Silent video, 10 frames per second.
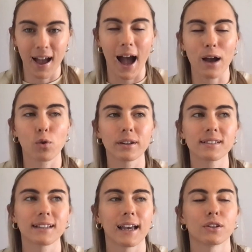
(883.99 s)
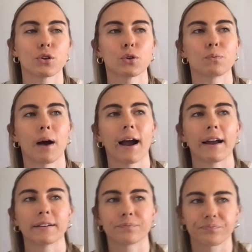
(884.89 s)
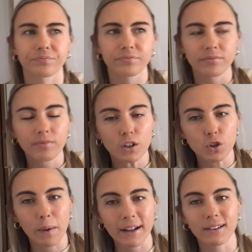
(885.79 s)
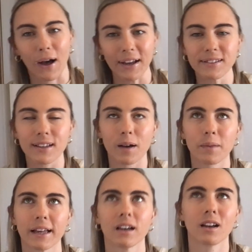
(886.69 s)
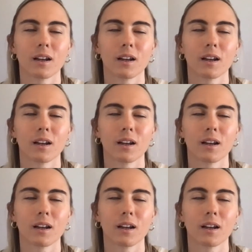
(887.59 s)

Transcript: I always say to my to my clients, I'm like,